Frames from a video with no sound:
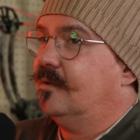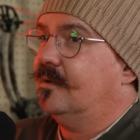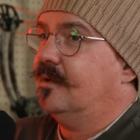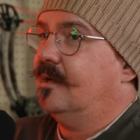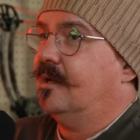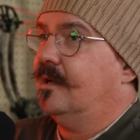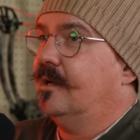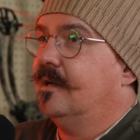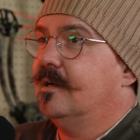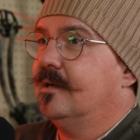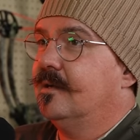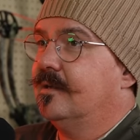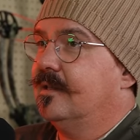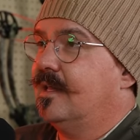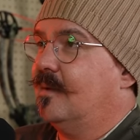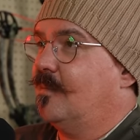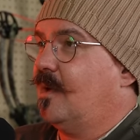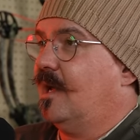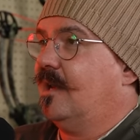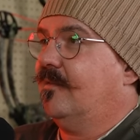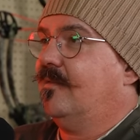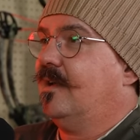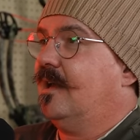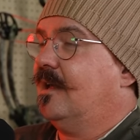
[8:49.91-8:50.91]
Uh, they
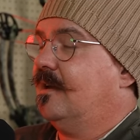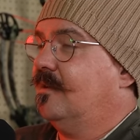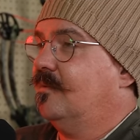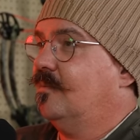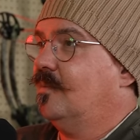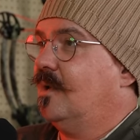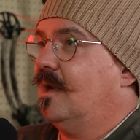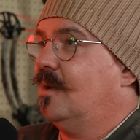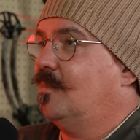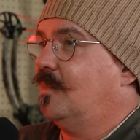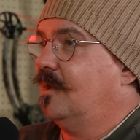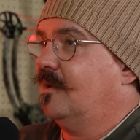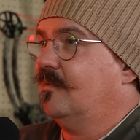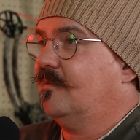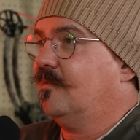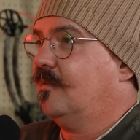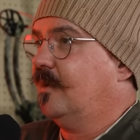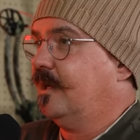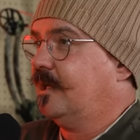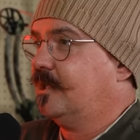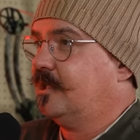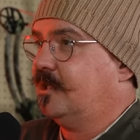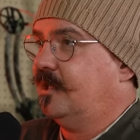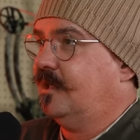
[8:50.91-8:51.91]
might have had a bit of
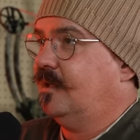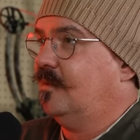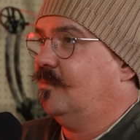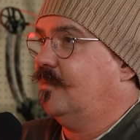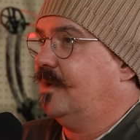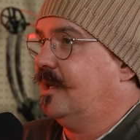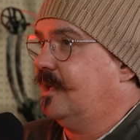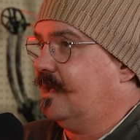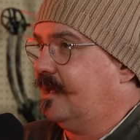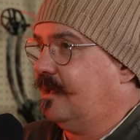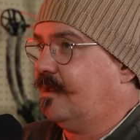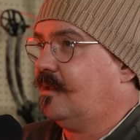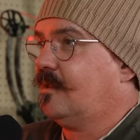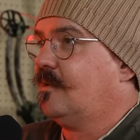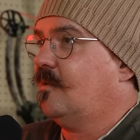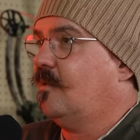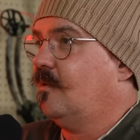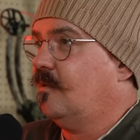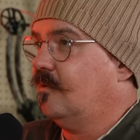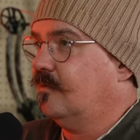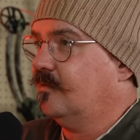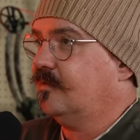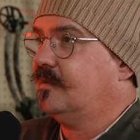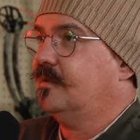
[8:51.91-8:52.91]
friction, but it gets
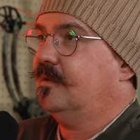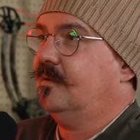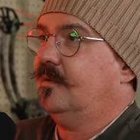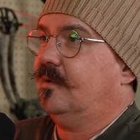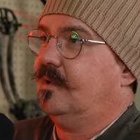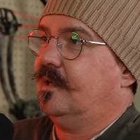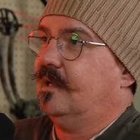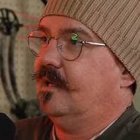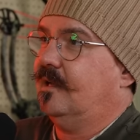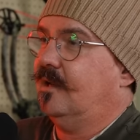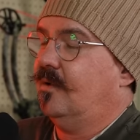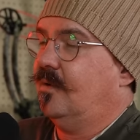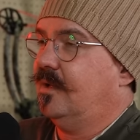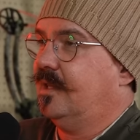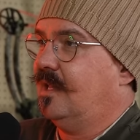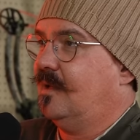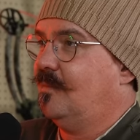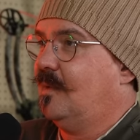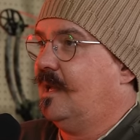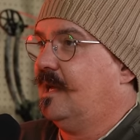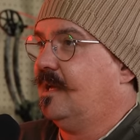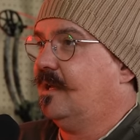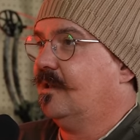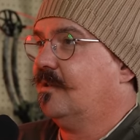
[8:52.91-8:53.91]
solved. You know, and they
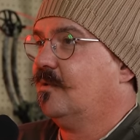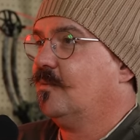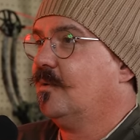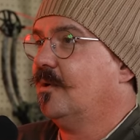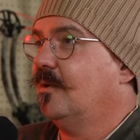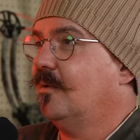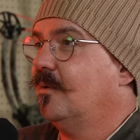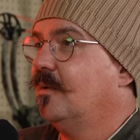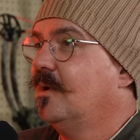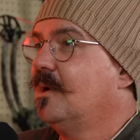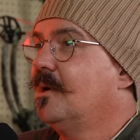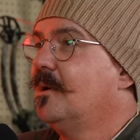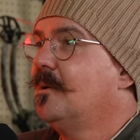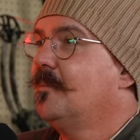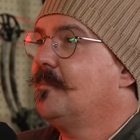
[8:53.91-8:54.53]
make it through.